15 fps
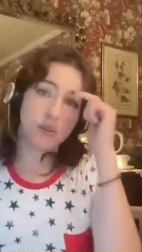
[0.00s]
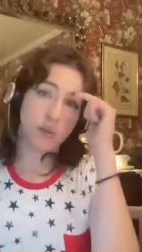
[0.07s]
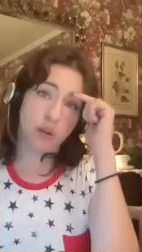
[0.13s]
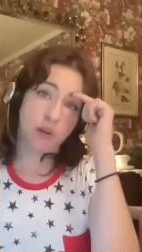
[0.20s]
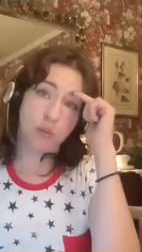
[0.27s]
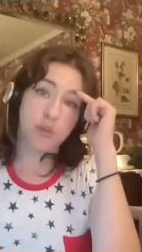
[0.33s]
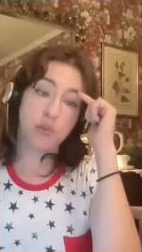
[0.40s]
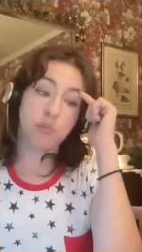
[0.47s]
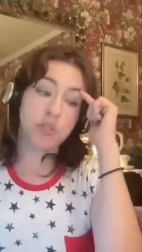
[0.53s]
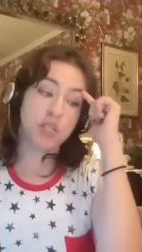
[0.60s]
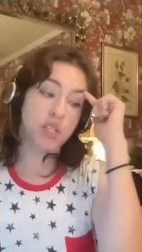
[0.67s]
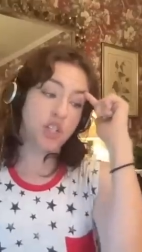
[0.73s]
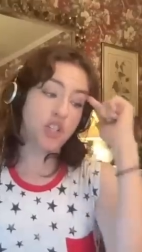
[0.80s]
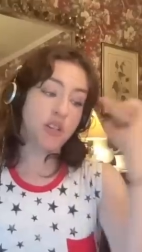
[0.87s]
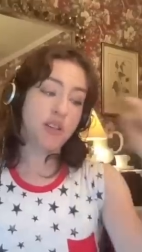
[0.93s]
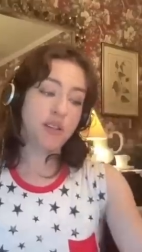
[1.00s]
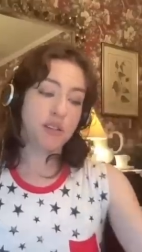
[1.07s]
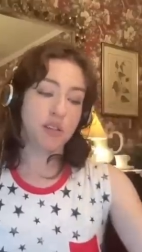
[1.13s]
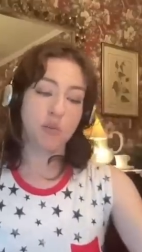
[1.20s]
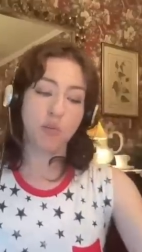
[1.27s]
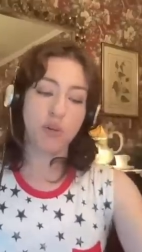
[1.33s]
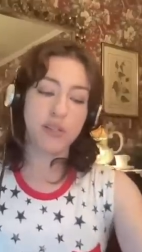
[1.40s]
So there was a petition that
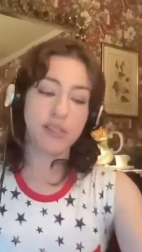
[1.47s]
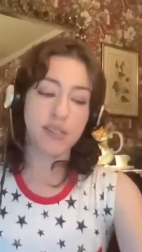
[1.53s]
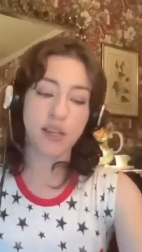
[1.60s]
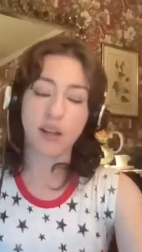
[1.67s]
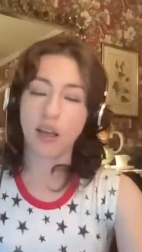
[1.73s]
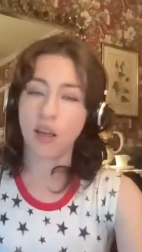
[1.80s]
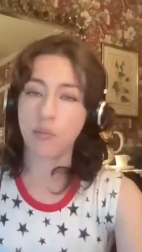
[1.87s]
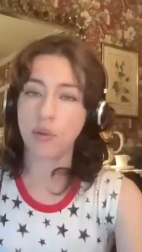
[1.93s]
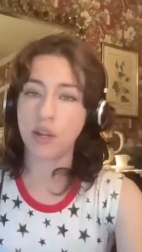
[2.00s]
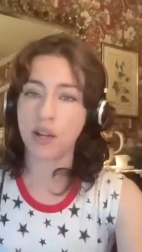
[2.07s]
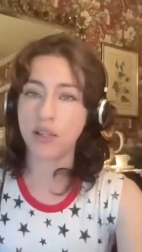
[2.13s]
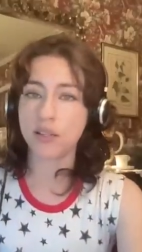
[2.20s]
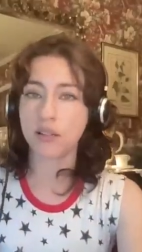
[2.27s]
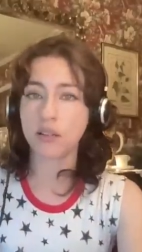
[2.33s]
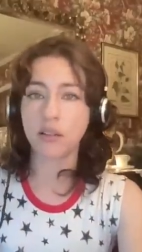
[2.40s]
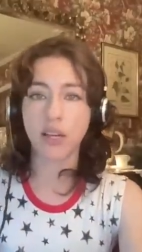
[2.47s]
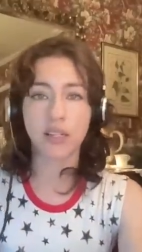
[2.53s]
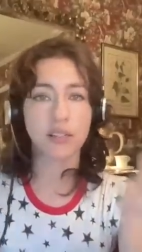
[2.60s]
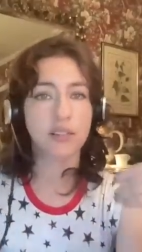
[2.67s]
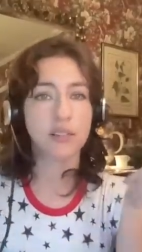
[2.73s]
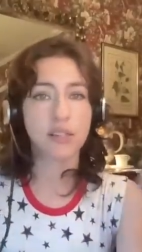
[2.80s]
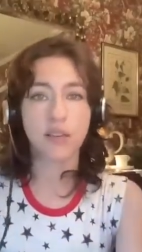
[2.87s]
someone set up, and it's
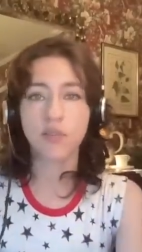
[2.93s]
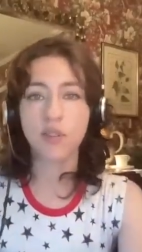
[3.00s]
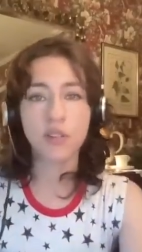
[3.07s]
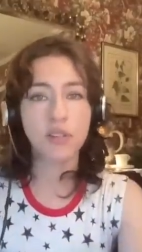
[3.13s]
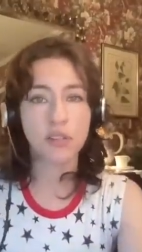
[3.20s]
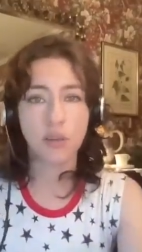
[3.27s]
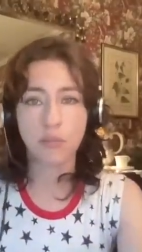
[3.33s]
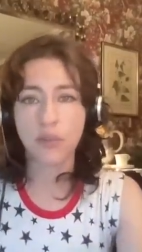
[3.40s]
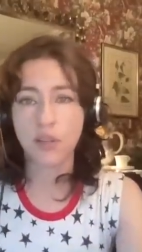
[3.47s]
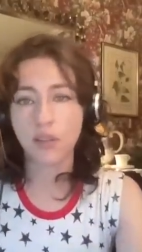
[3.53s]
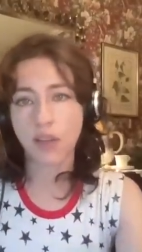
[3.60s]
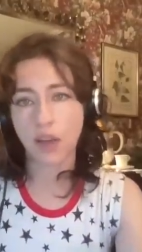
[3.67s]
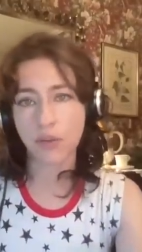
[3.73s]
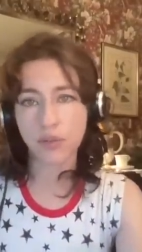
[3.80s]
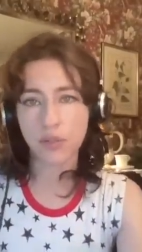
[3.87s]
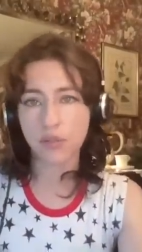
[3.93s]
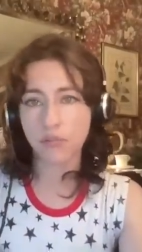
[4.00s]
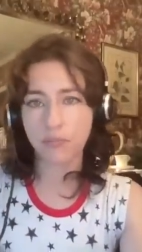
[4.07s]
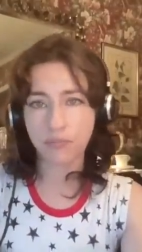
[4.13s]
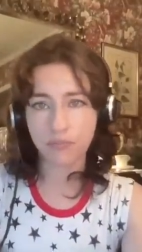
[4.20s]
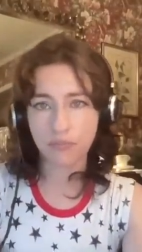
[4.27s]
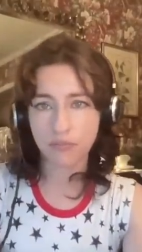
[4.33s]
collected 70 something
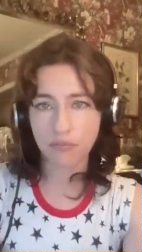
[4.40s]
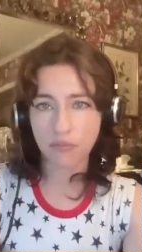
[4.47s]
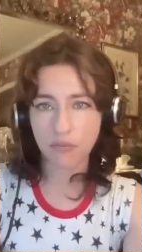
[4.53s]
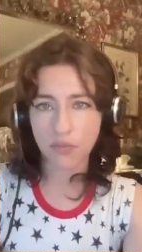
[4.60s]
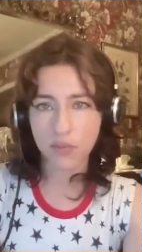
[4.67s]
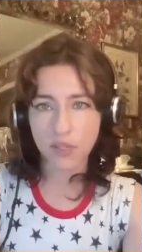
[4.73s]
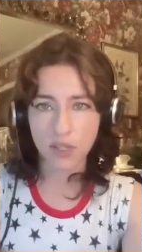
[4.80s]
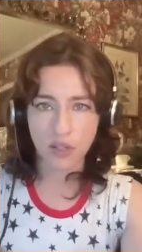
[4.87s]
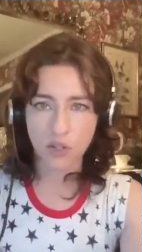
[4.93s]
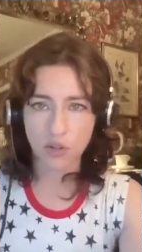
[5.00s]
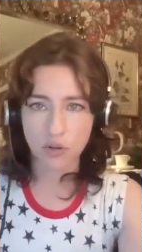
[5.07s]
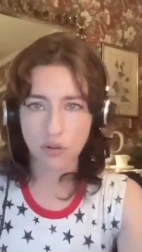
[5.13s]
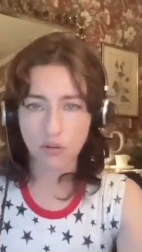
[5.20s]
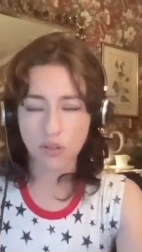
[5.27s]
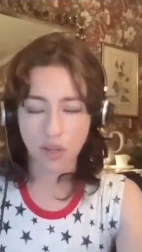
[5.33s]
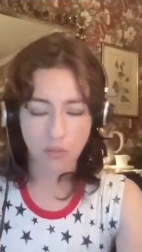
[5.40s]
thousand signatures.